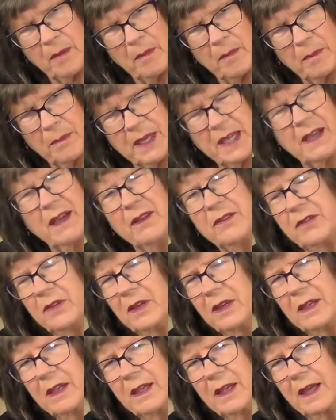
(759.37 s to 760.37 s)
because
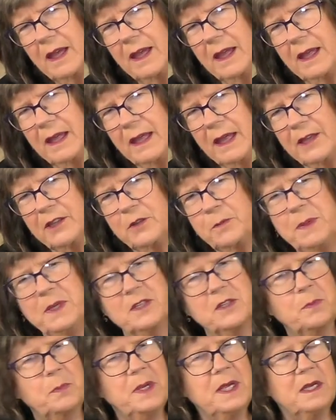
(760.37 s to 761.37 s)
it
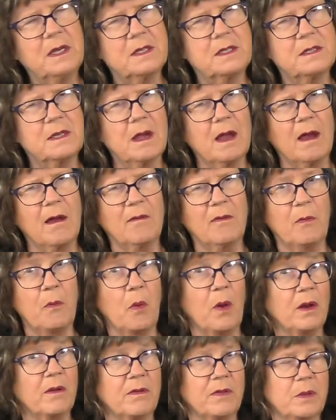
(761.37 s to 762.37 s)
bespeaks of
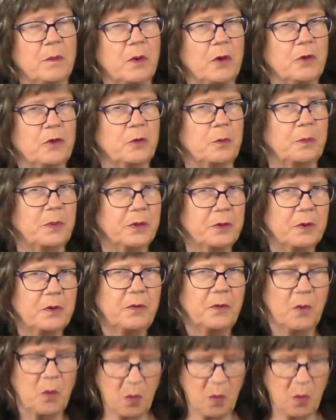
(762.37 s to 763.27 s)
one of the most beautiful